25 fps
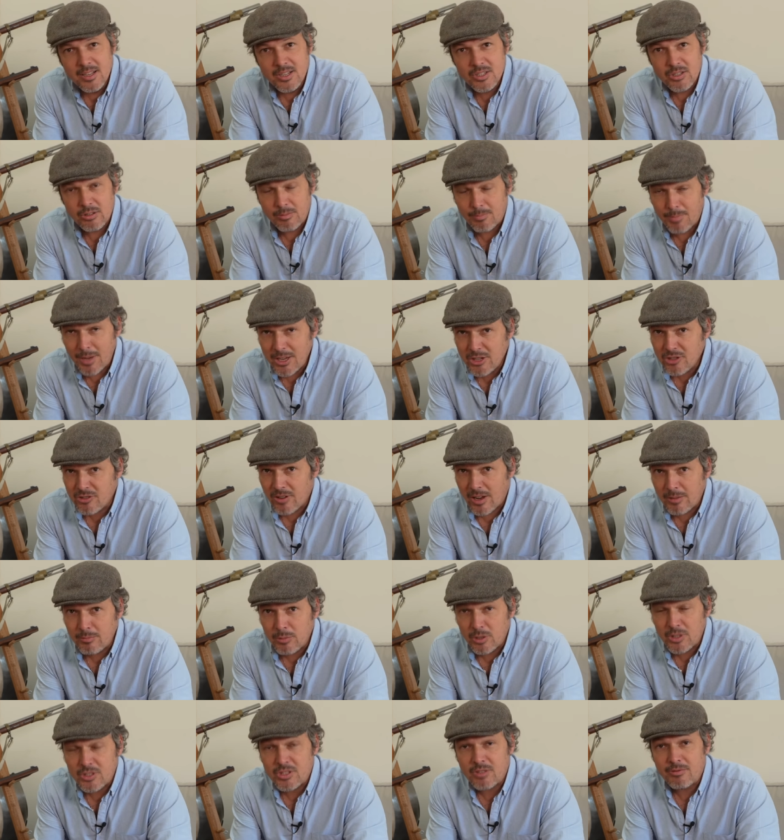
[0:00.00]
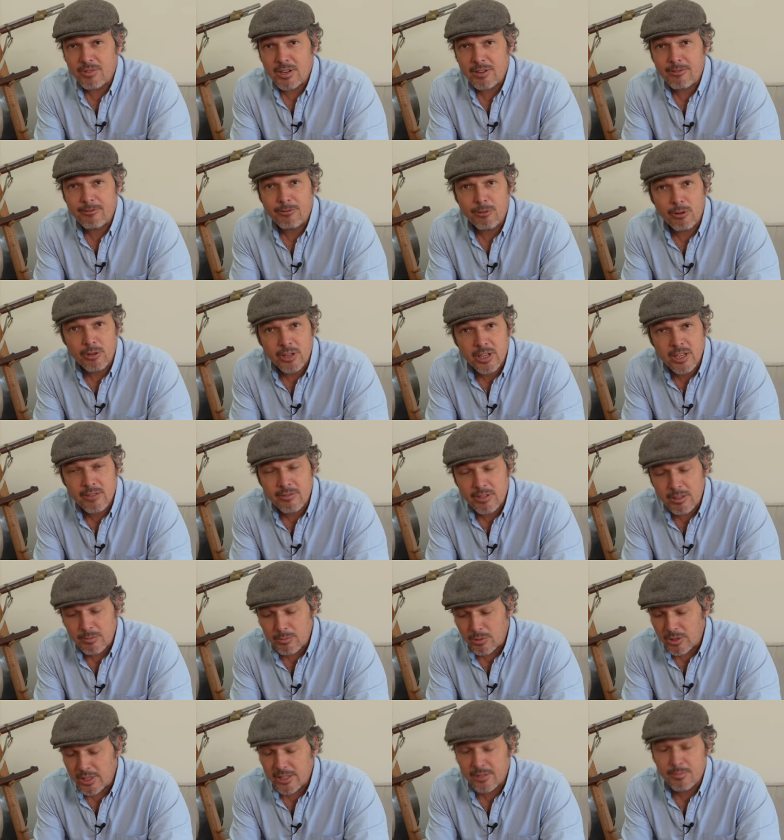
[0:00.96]
So the patch run is a very
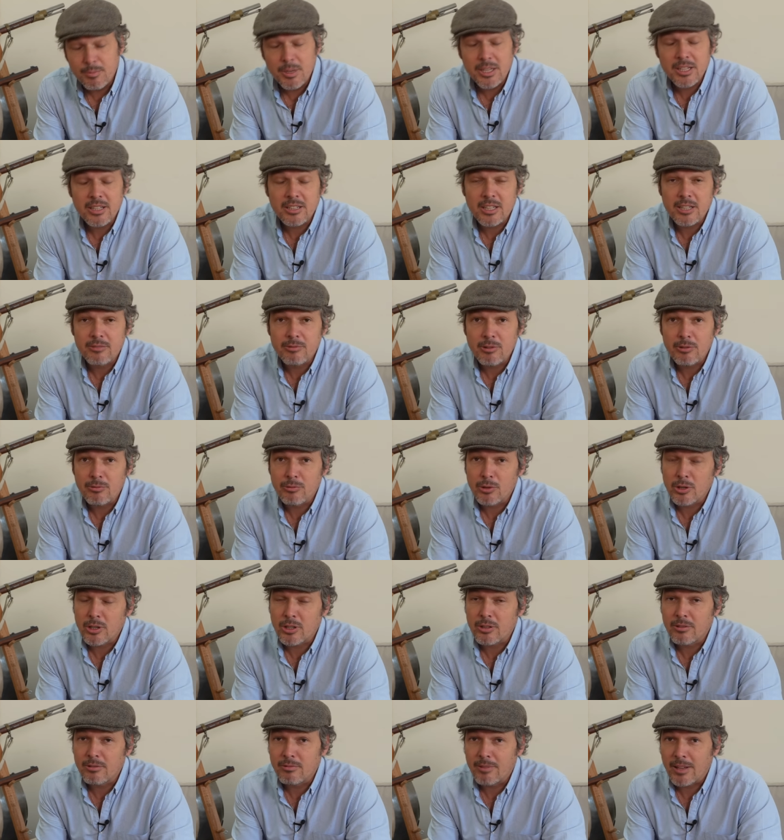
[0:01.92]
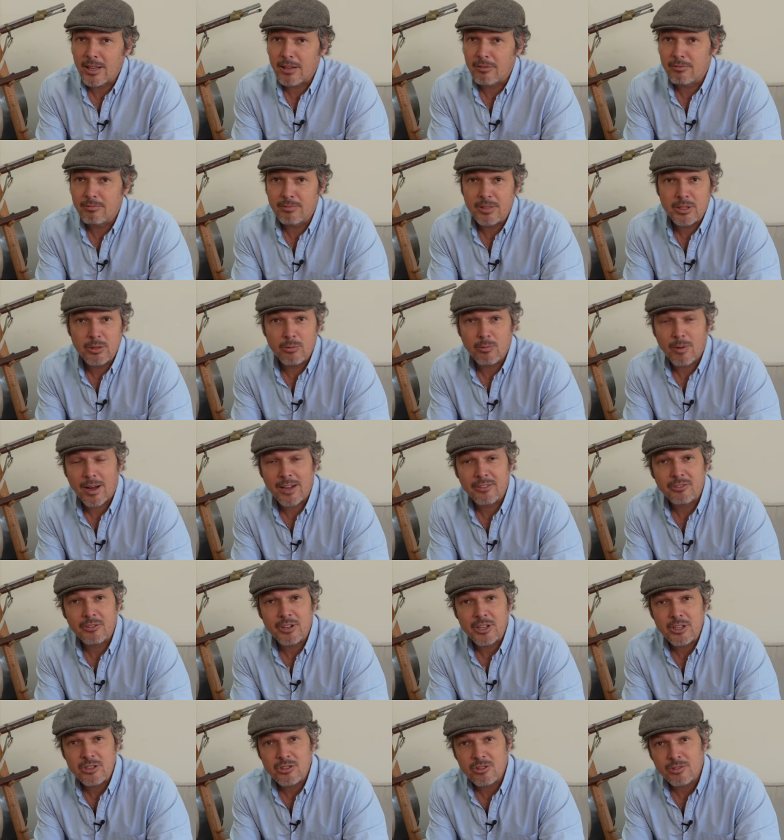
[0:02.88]
forgiving bullet, meaning it will work well with a
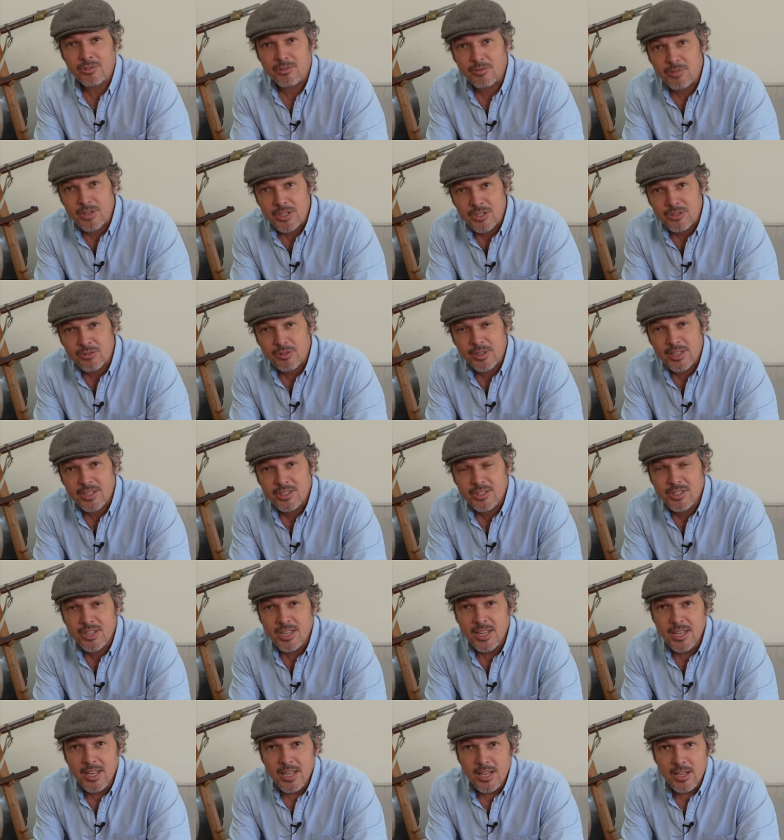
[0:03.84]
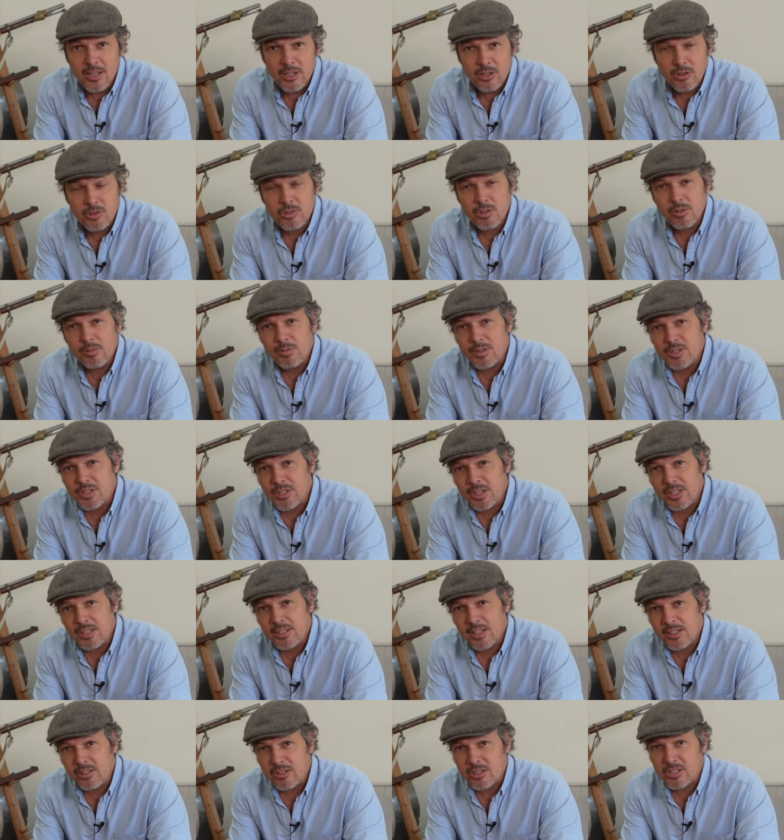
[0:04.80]
wide range of twist rates. Usually we
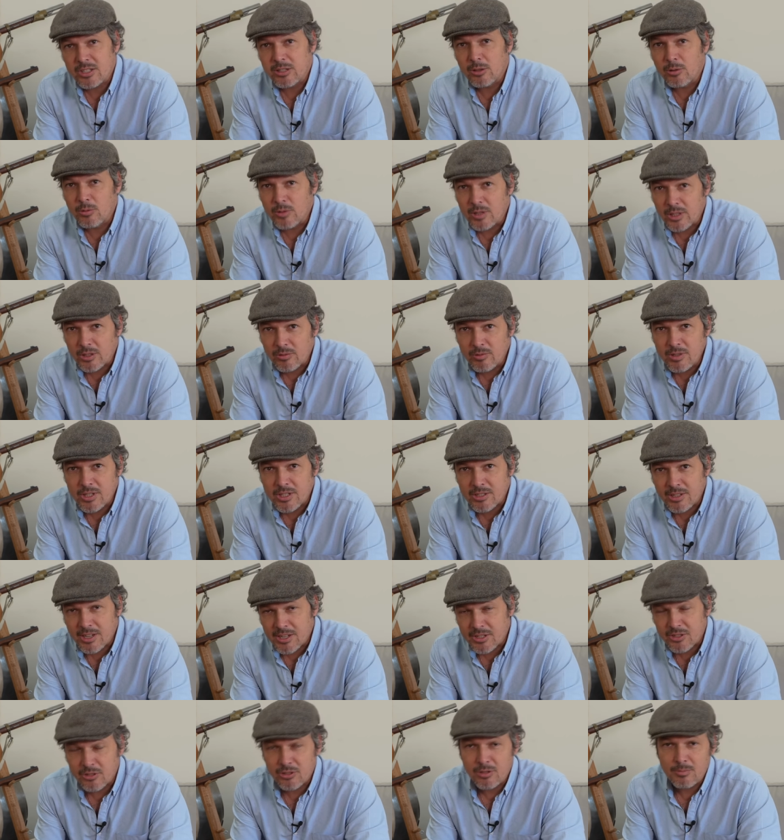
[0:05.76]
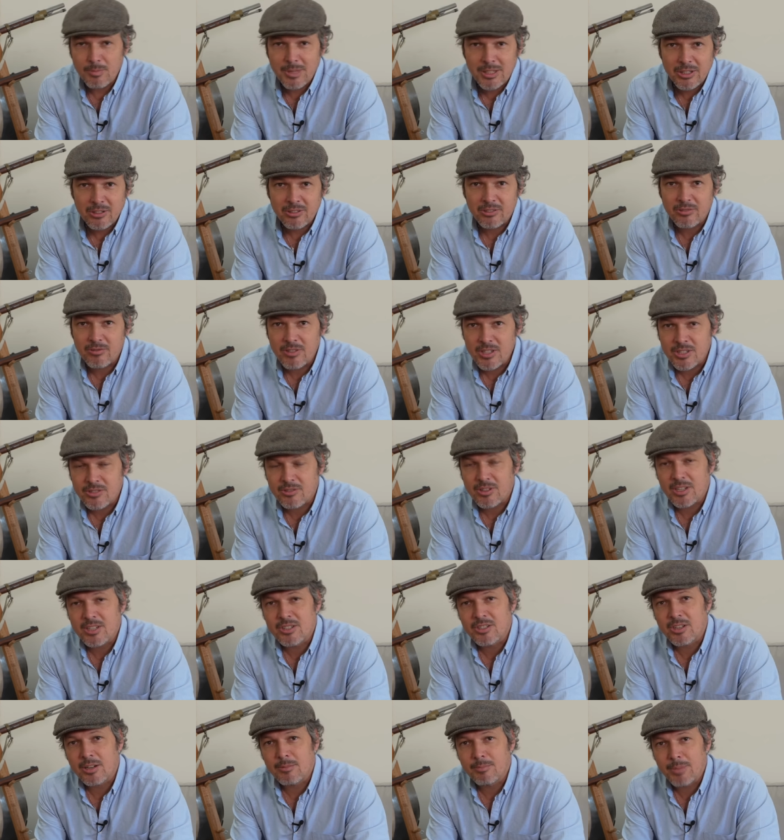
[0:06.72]
say that the slower twist rates or the middle twist
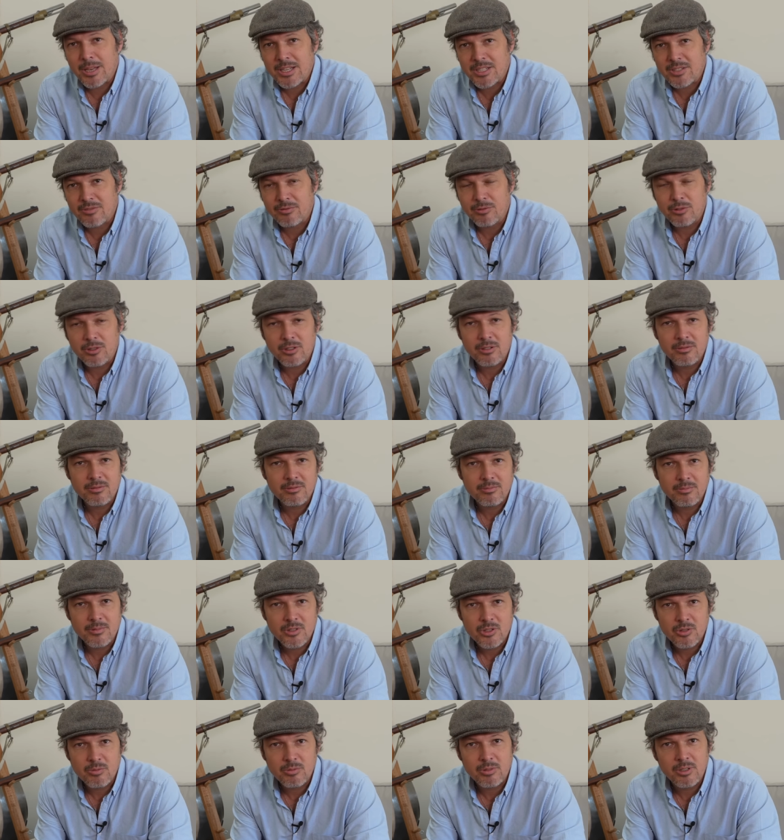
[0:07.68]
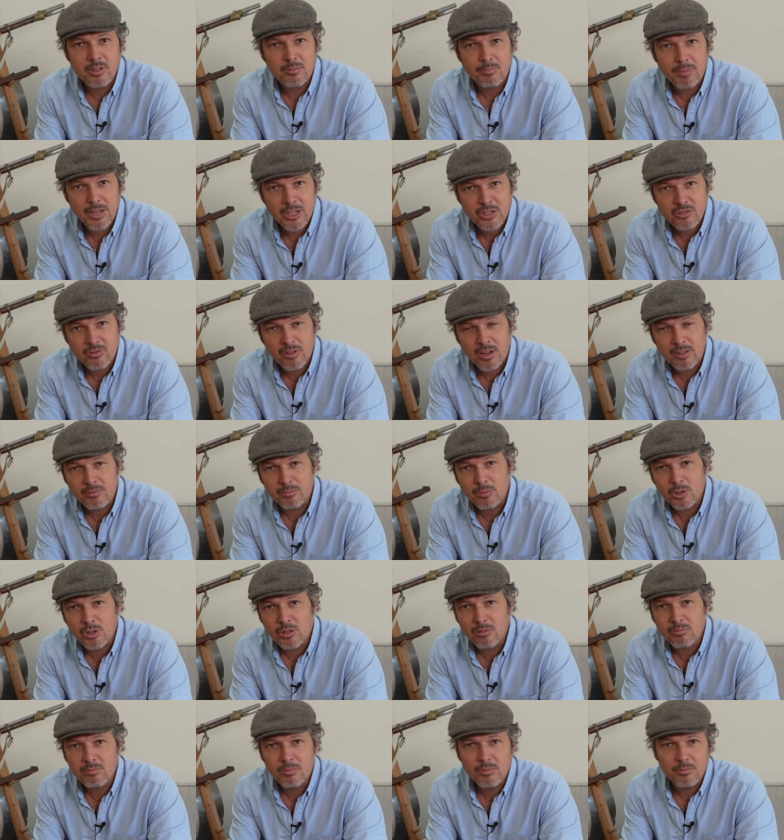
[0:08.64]
rates are best for shooting patch round
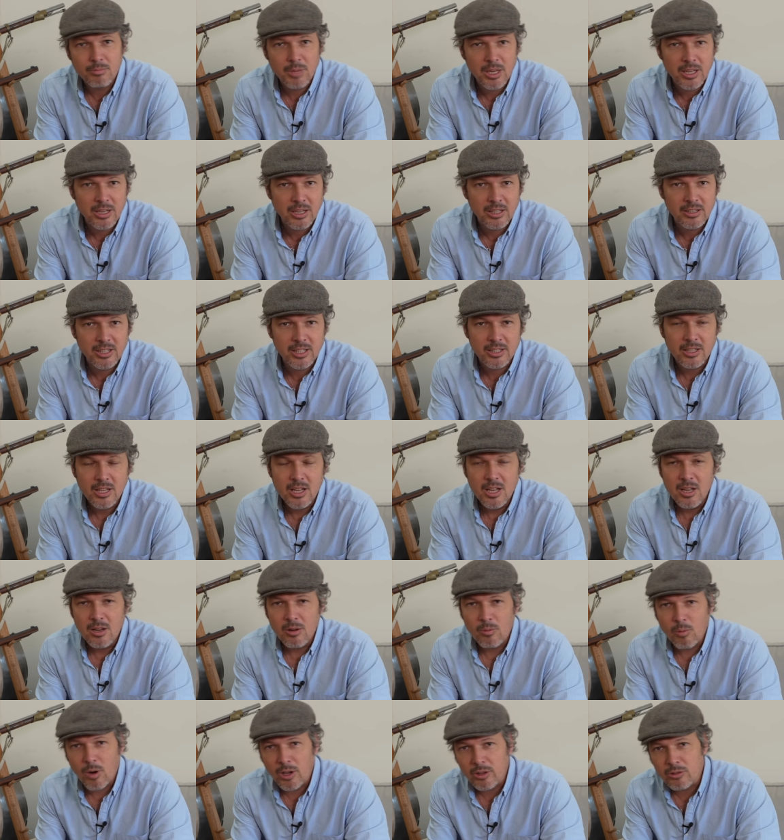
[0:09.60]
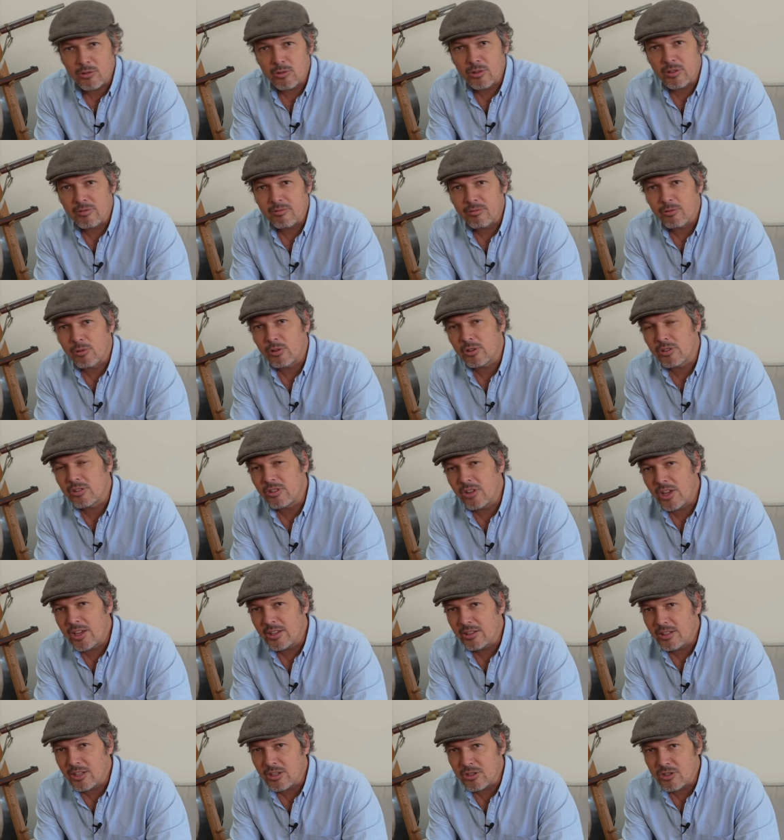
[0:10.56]
ball, meaning that one turn in
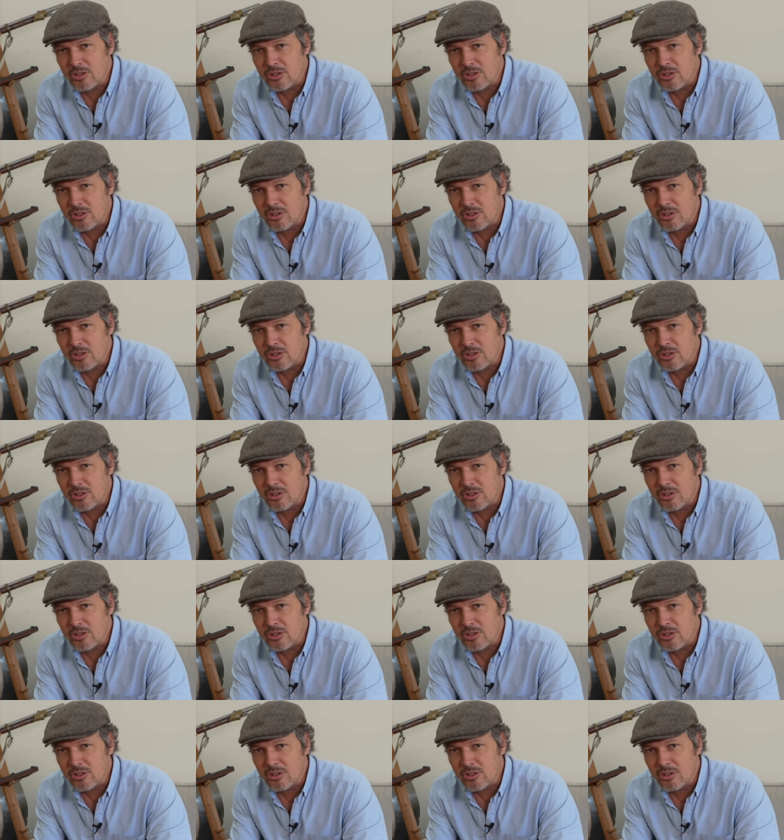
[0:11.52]
48